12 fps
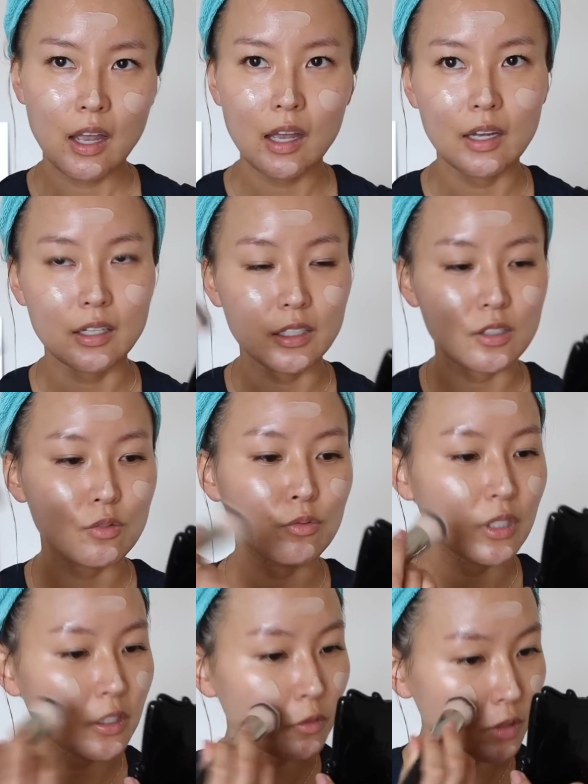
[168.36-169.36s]
and it's
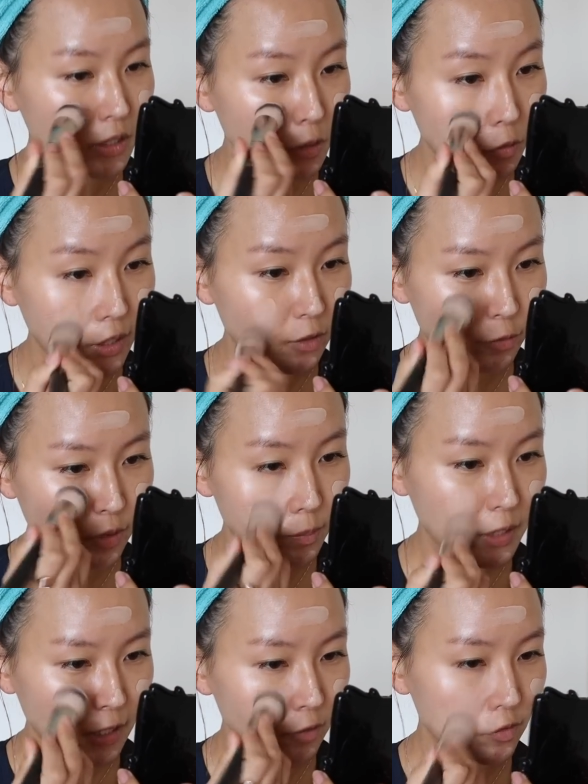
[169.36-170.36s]
really, really great for
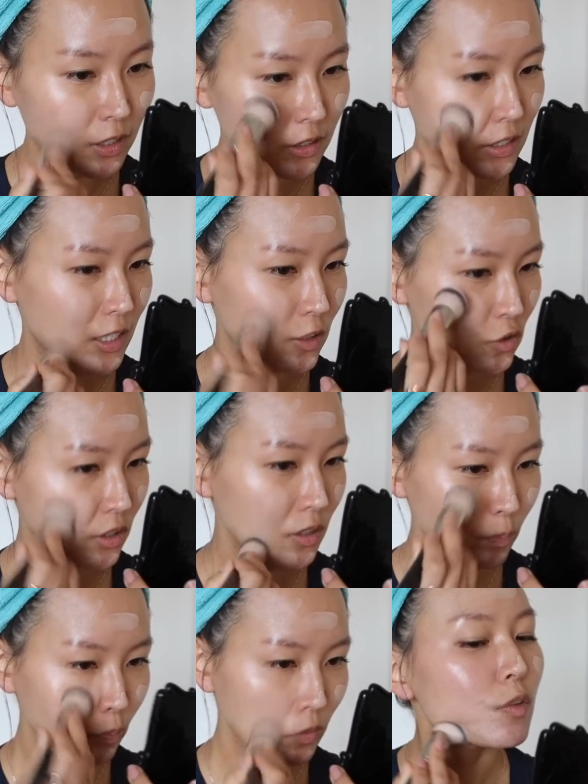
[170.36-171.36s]
applying
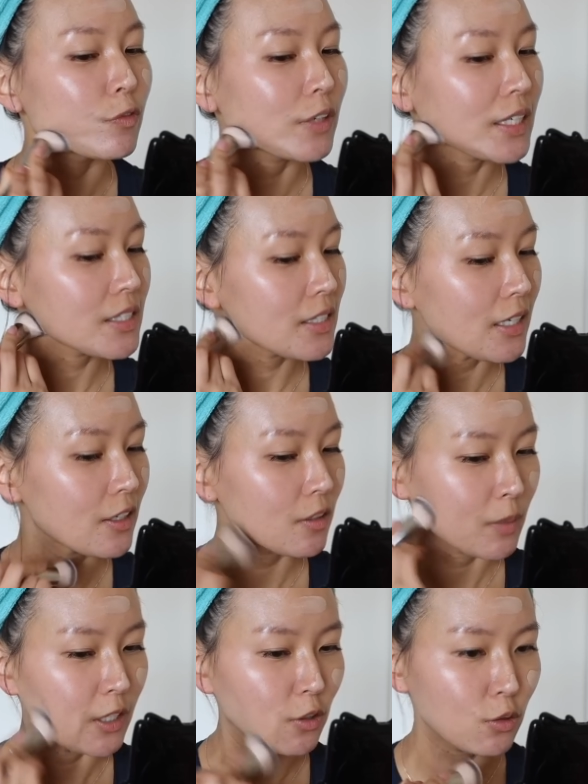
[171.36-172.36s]
foundation. Before I started
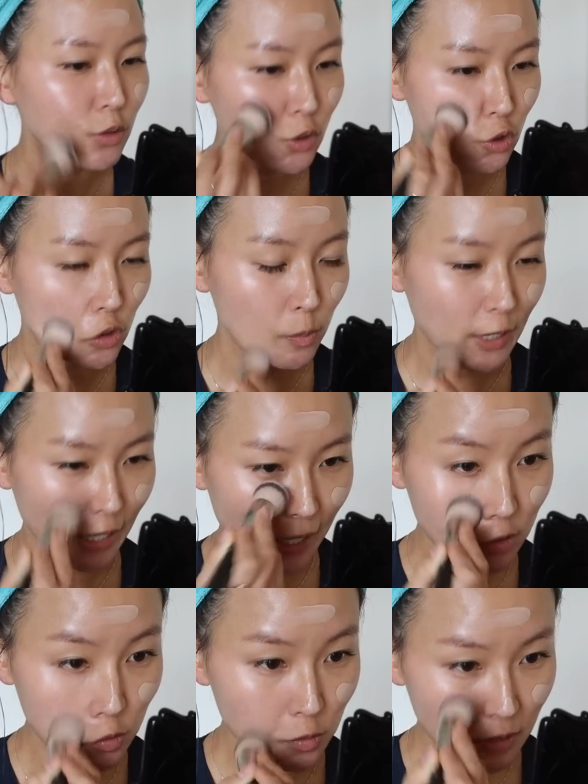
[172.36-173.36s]
my YouTube, I
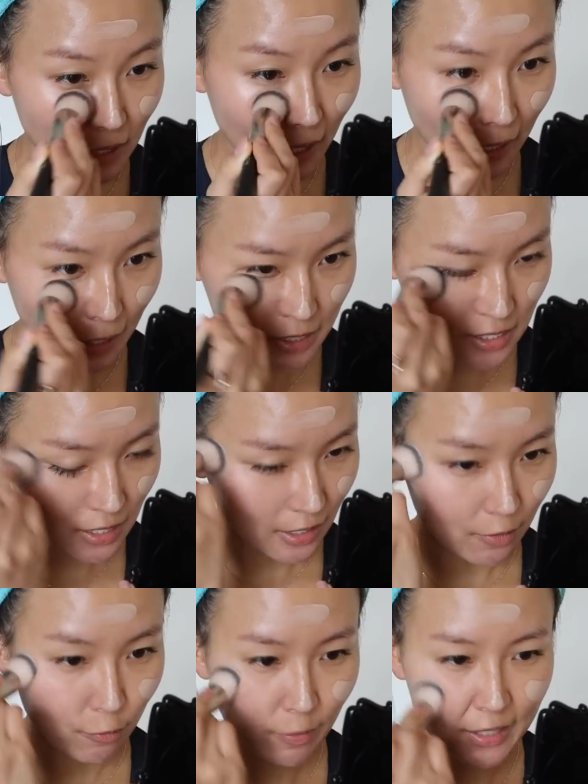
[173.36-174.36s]
actually had
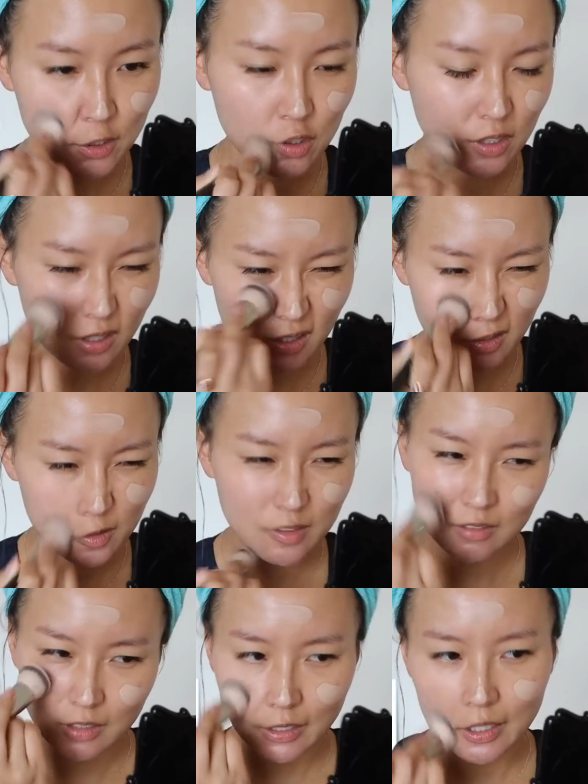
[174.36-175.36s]
a
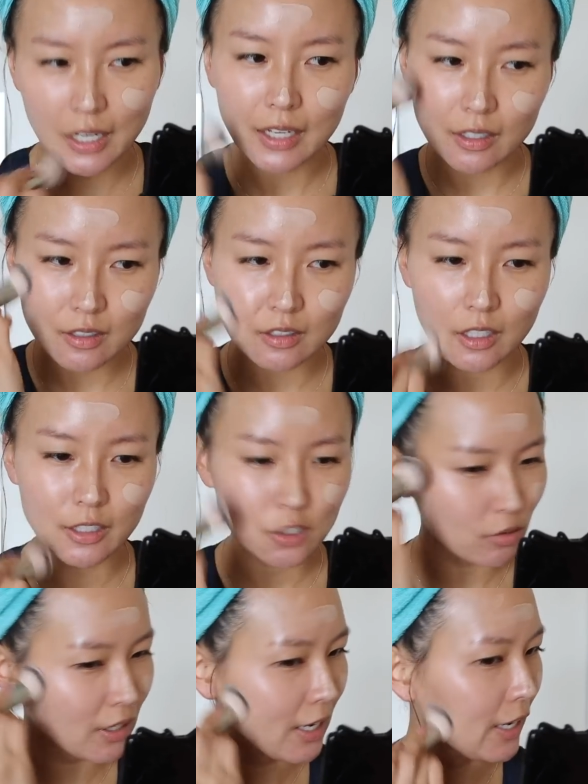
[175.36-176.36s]
fashion, like
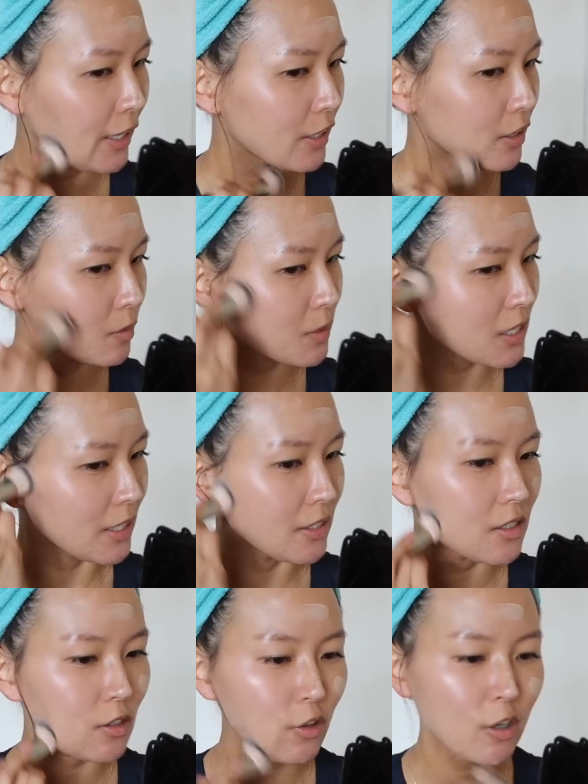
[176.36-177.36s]
luxury items
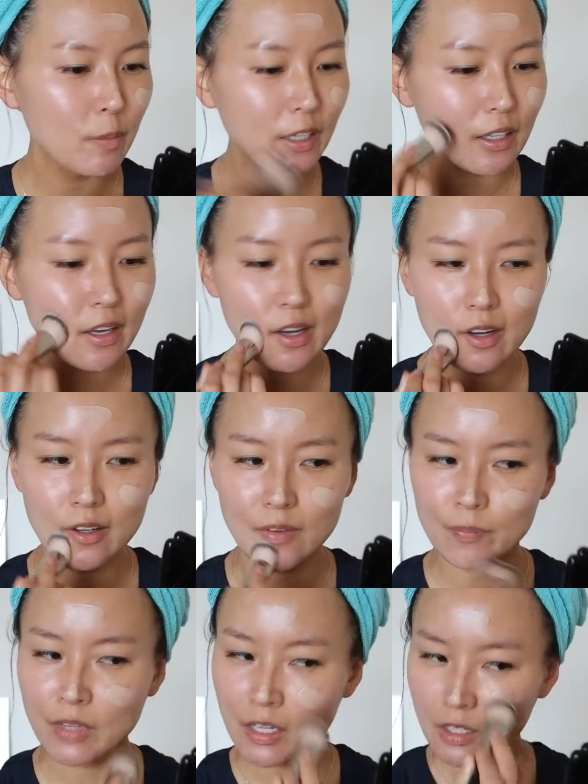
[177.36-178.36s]
Instagram account.
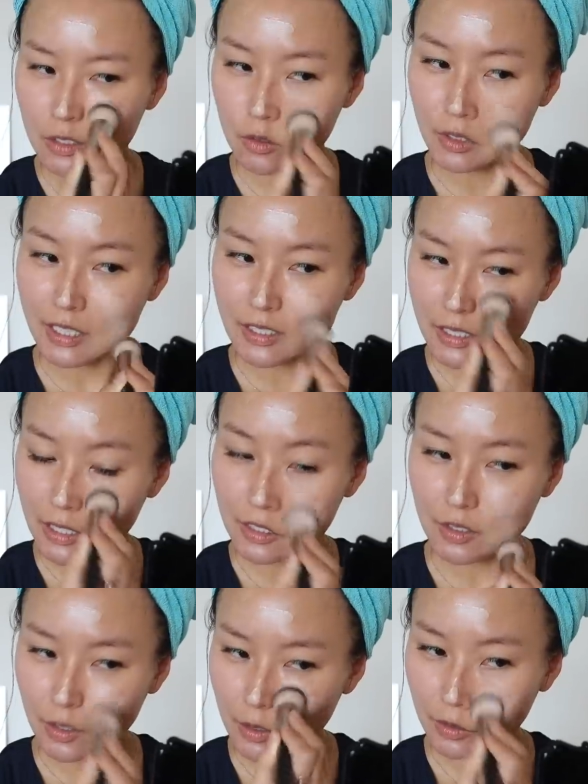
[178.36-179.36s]
So that
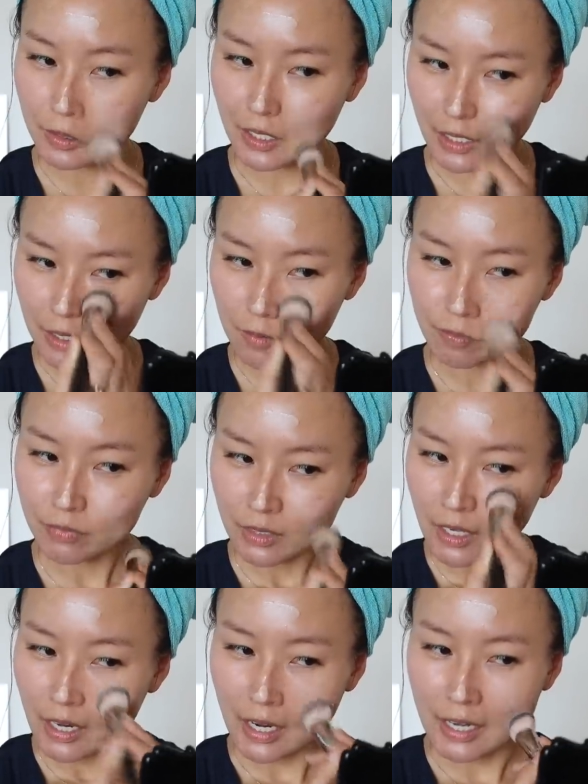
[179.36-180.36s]
started earlier,
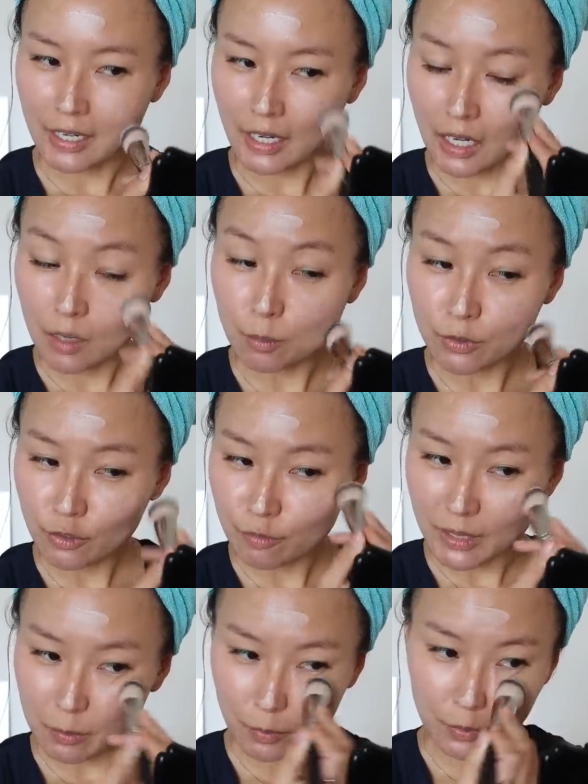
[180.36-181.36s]
and a couple of
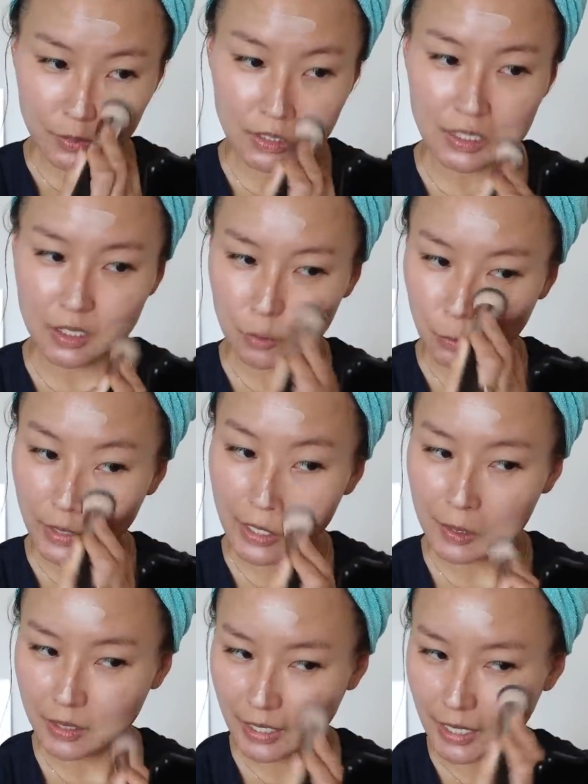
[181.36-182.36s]
my posts did
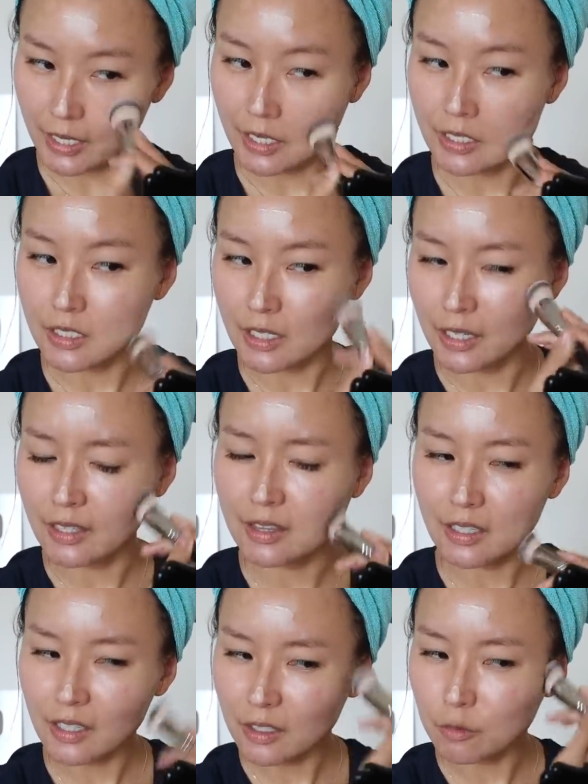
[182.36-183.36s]
well, and I
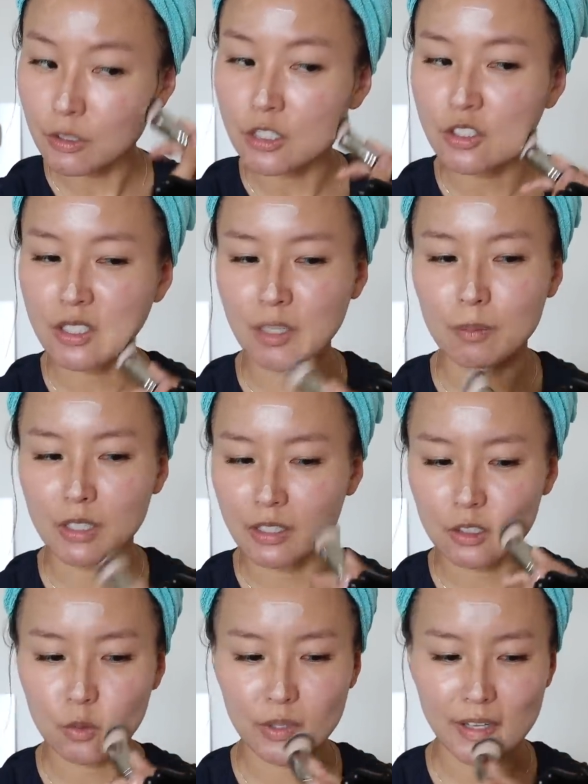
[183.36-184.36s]
think I reached something
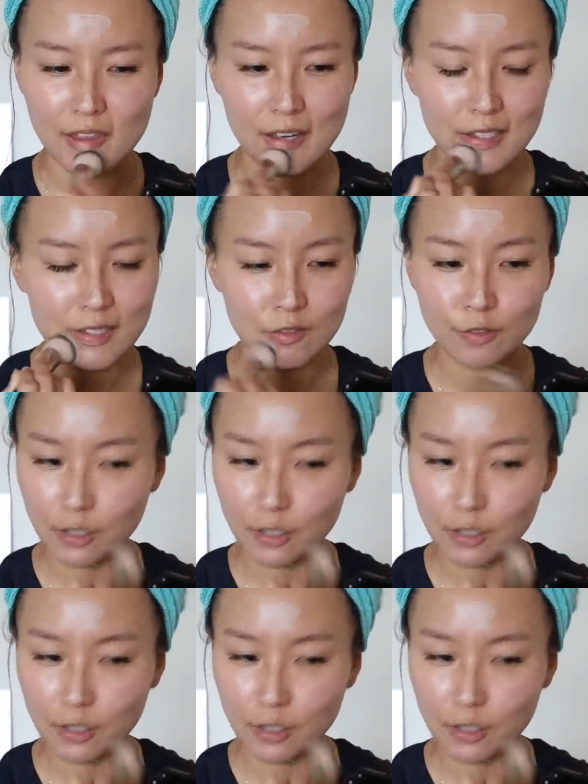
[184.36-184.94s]
like 20,000